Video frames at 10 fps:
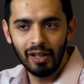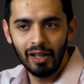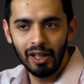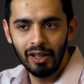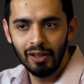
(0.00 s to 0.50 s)

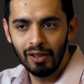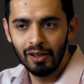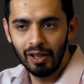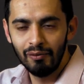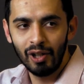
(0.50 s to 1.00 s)

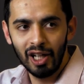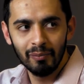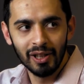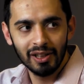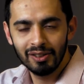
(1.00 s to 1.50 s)

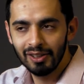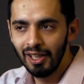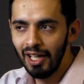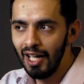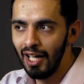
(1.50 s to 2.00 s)
environment,
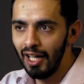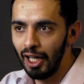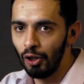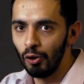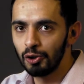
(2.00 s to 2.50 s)

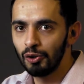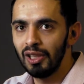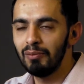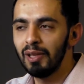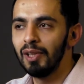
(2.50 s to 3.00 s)
and also
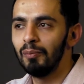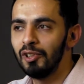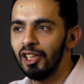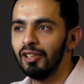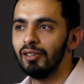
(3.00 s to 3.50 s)
deep
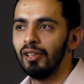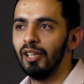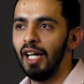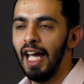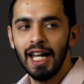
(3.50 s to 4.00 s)
shit
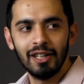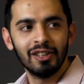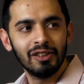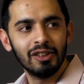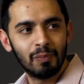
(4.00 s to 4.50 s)
head
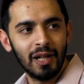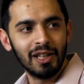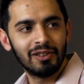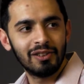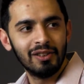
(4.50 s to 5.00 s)

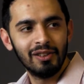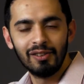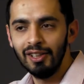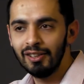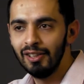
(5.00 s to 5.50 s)
space,
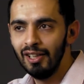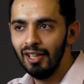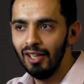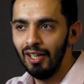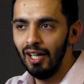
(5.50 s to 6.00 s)
right?
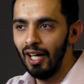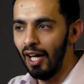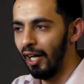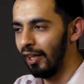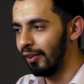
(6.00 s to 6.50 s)

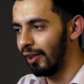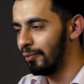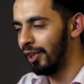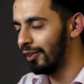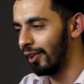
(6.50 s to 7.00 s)
And I'm
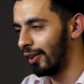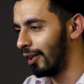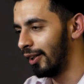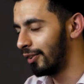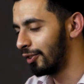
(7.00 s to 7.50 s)
seeing a
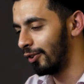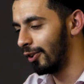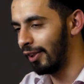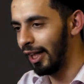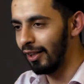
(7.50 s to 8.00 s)
psychiatrist and all
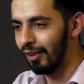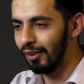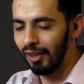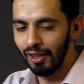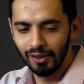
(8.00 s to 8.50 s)
of that,
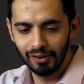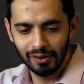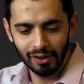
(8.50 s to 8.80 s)
and